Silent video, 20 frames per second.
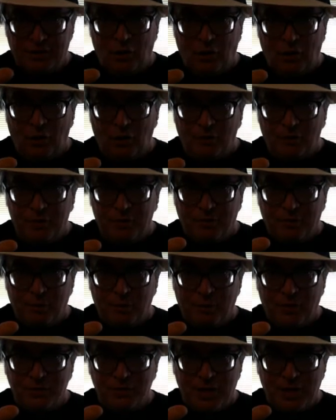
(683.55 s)
the odd number
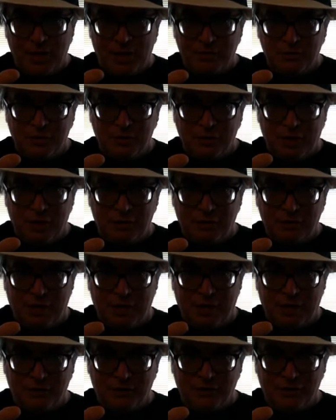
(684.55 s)
ones have show,
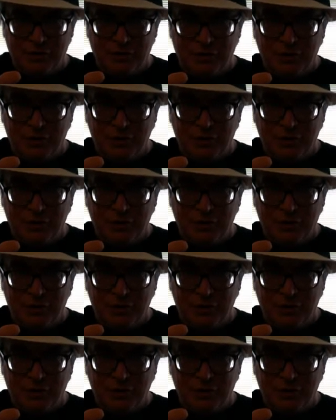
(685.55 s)
have